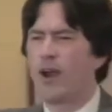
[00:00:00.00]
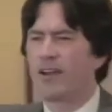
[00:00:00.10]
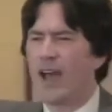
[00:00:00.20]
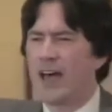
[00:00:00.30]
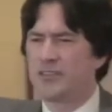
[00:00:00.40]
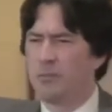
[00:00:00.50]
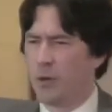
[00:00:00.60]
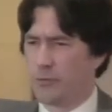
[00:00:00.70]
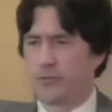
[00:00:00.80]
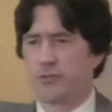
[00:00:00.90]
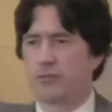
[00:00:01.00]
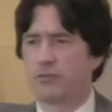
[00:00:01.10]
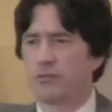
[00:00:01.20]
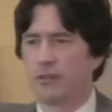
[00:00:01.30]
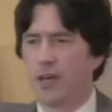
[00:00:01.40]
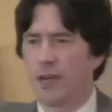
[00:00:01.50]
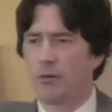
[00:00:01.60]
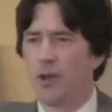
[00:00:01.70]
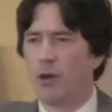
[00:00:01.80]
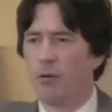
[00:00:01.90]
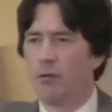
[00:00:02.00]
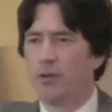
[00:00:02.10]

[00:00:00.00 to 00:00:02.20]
our cosmos. I don't know.